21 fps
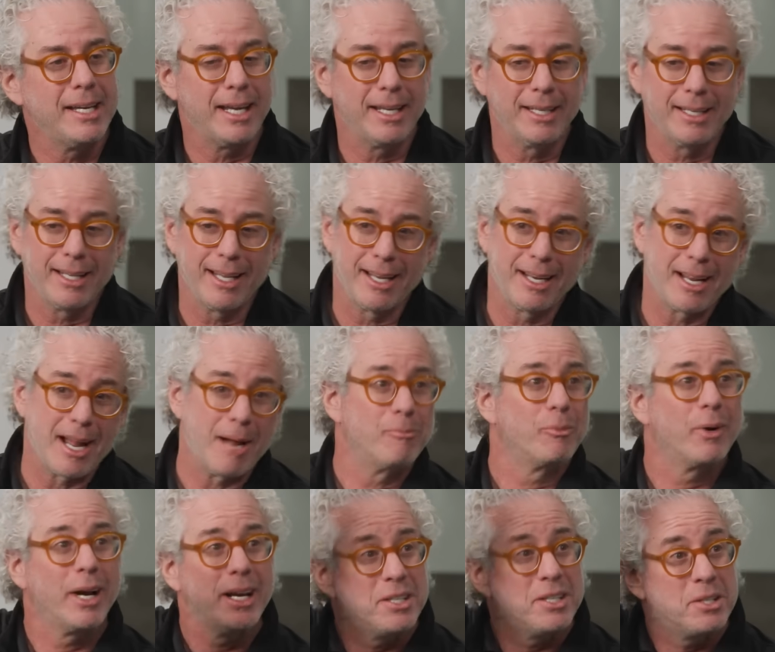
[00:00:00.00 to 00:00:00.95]
And then
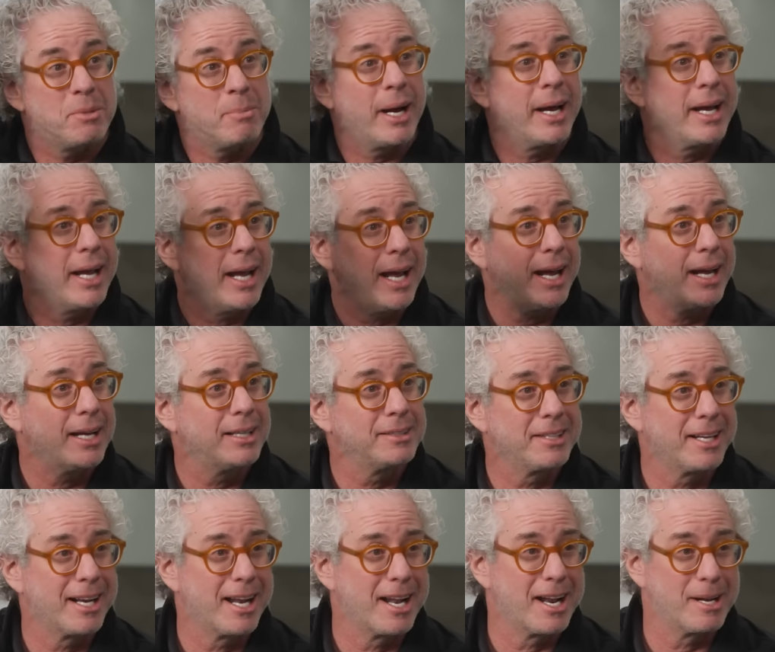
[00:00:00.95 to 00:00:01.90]
I'm raising my
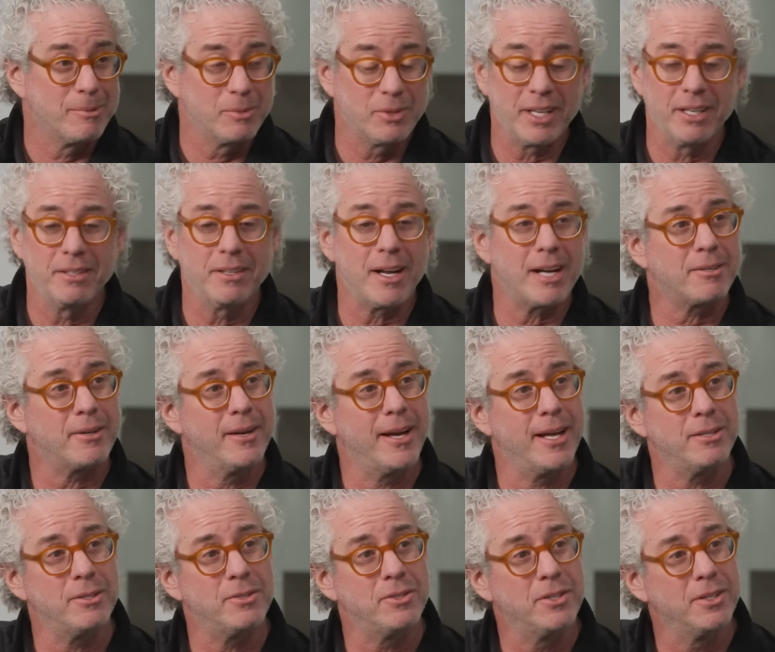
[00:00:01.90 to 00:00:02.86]
hand and I'm saying, Dr.
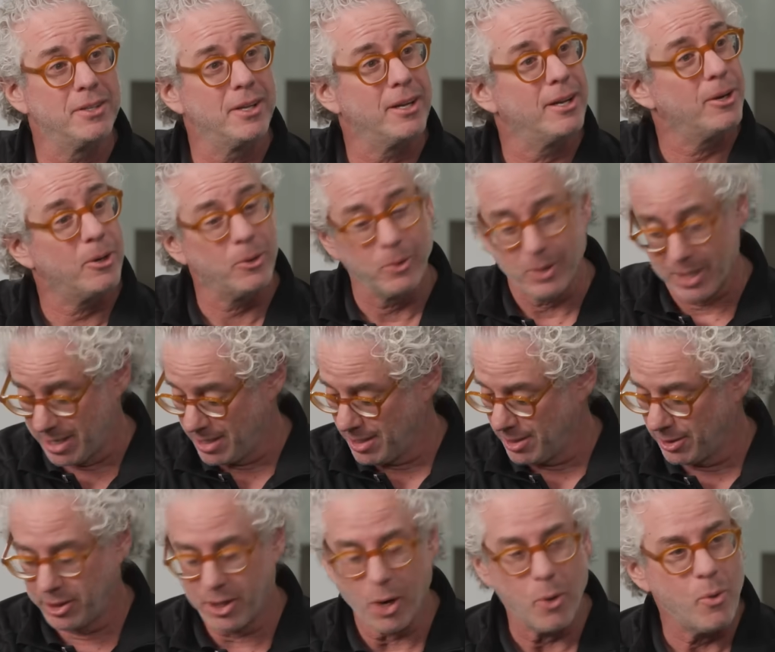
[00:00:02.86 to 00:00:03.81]
Henderson, you know,
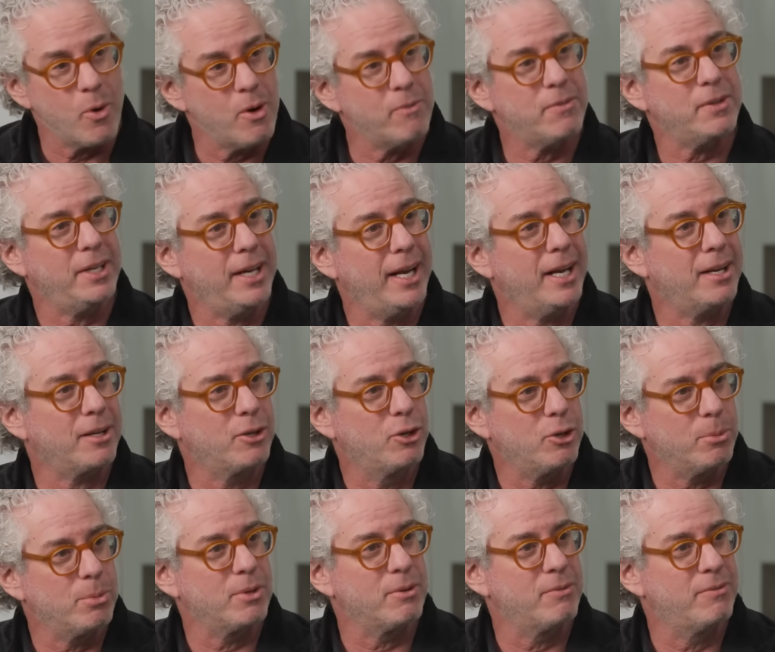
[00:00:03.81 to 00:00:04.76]
go over the
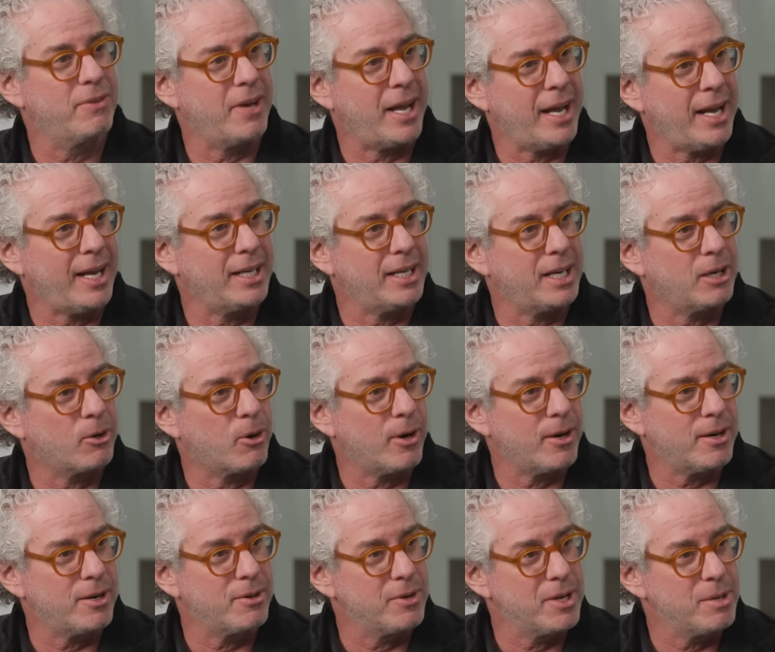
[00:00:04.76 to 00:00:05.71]
antecubital vein and
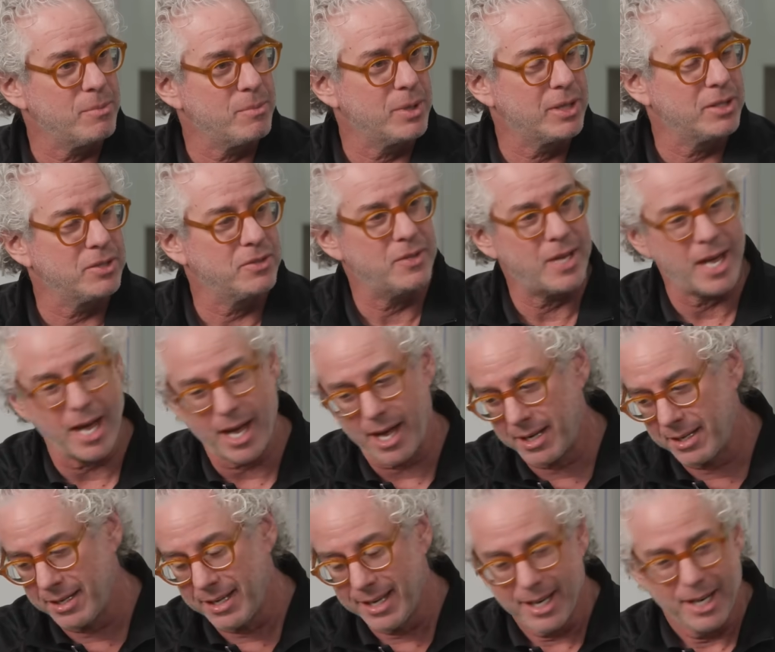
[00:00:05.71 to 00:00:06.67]
artery because
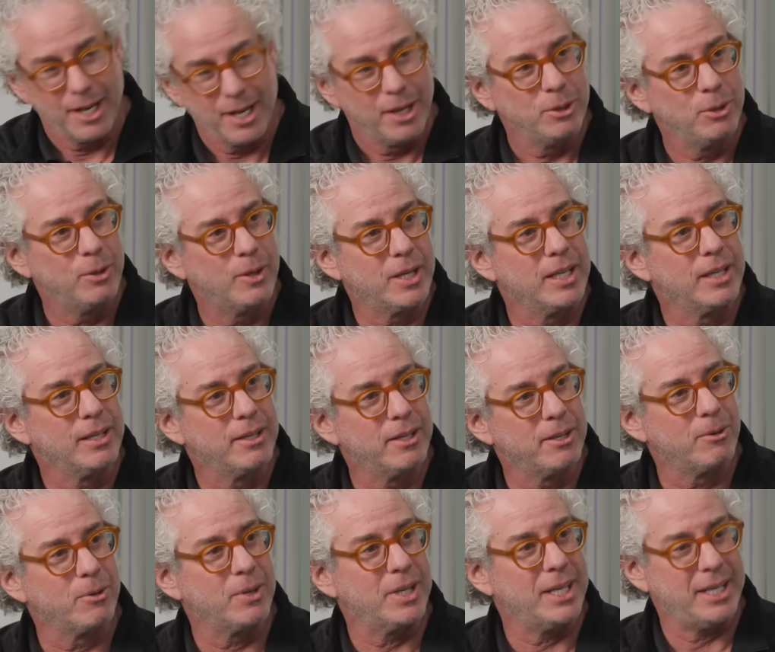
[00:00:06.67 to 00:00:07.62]
then you can
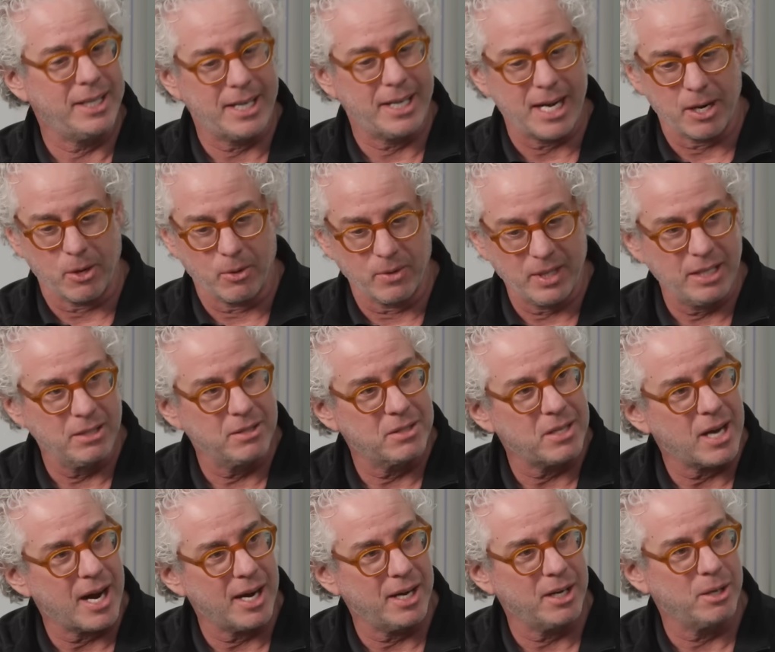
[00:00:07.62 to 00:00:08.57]
literally get the
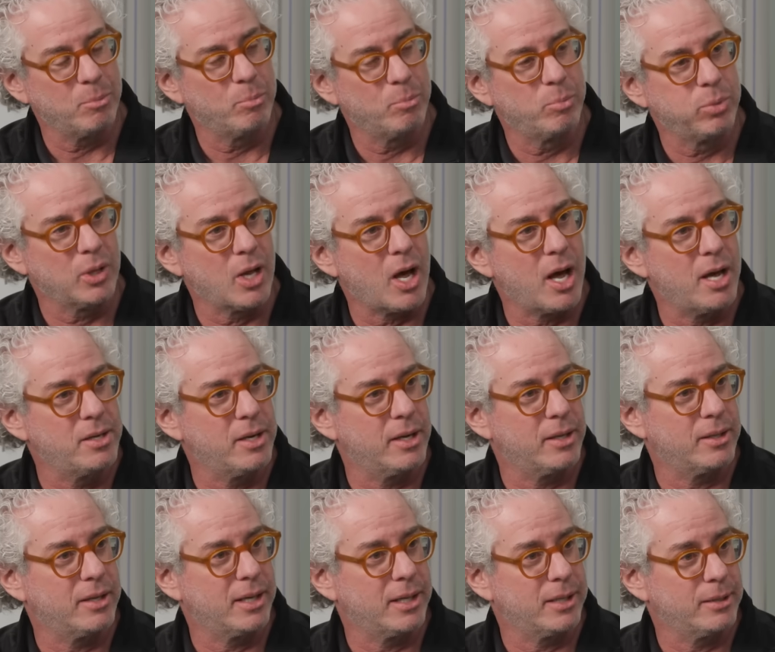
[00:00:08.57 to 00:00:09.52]
entire blood
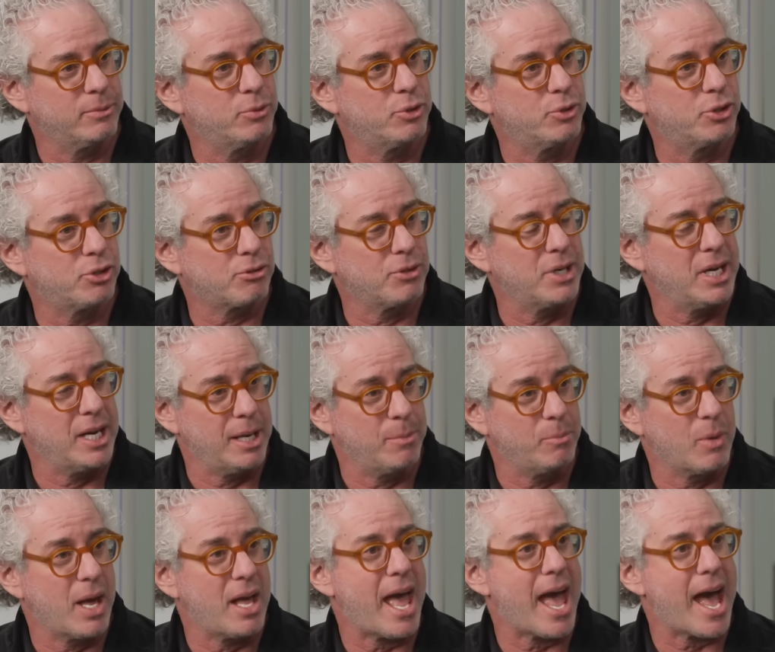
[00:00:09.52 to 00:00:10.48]
uh,
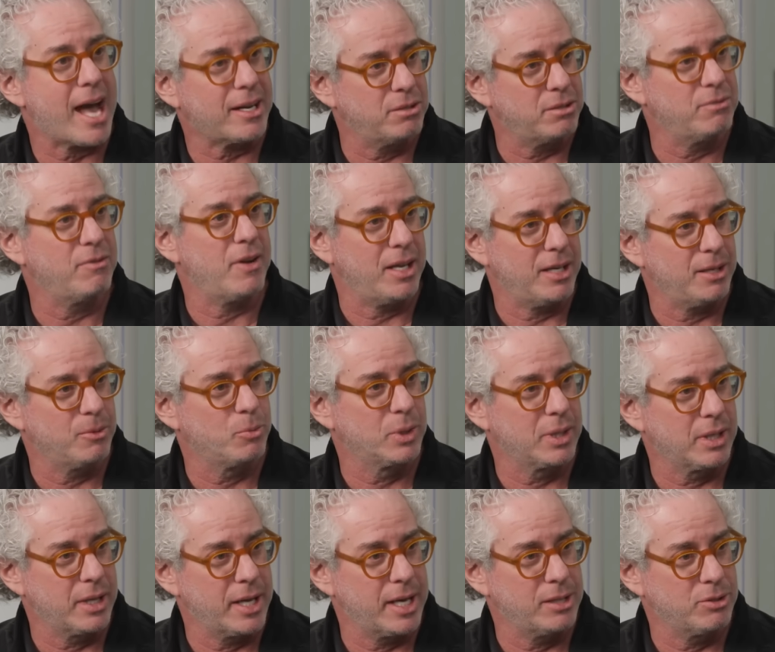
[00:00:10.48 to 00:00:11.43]
stream activated
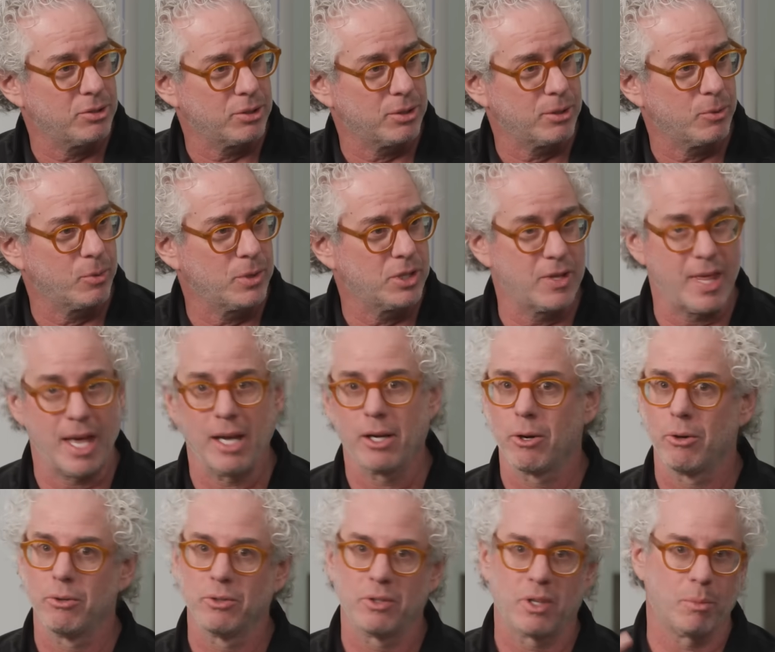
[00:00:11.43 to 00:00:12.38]
with laser, which
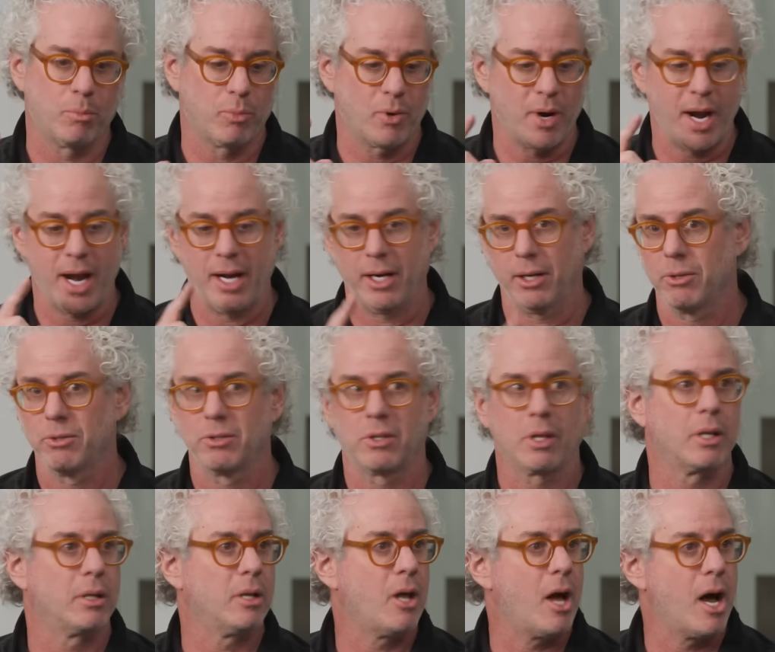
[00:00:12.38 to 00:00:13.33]
then goes to the brain, it goes
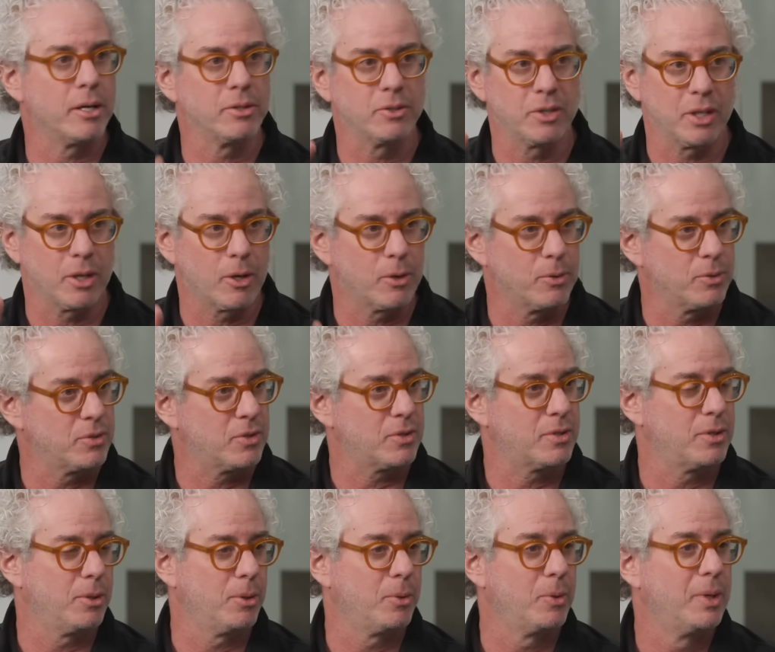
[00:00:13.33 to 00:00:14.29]
to the lungs, it goes
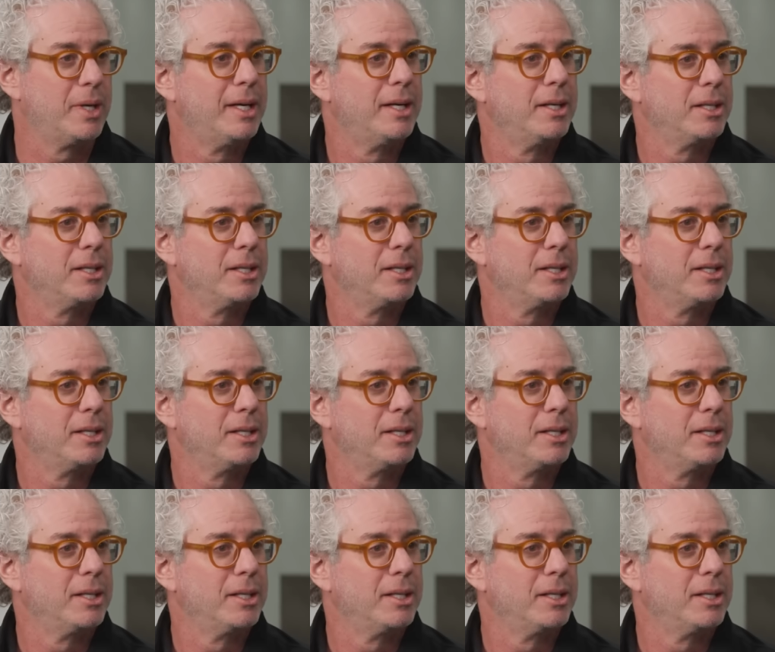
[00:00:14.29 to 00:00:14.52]
to,